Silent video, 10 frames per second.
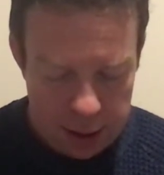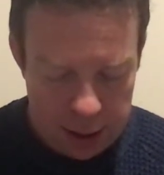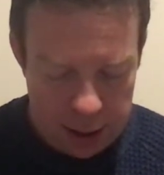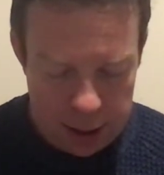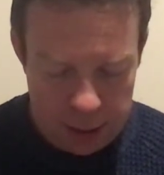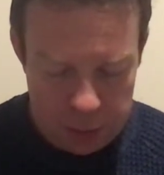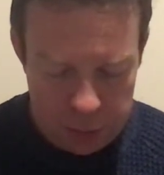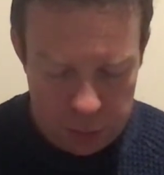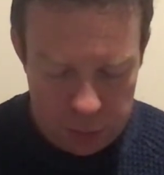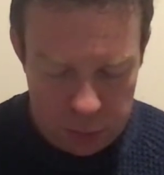
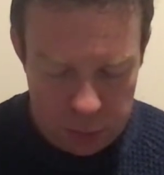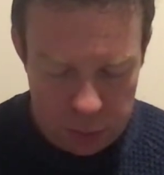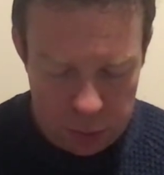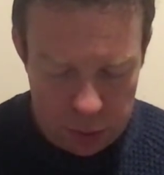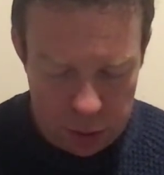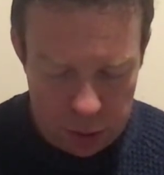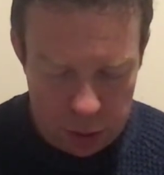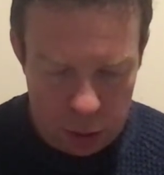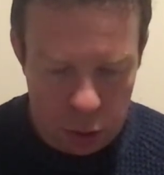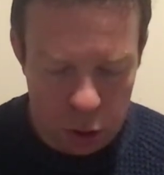Um,
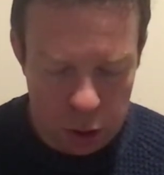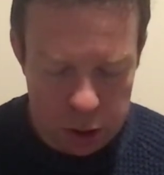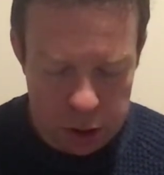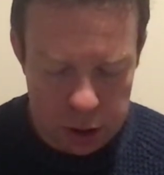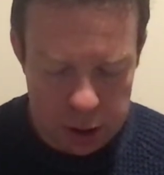Augustus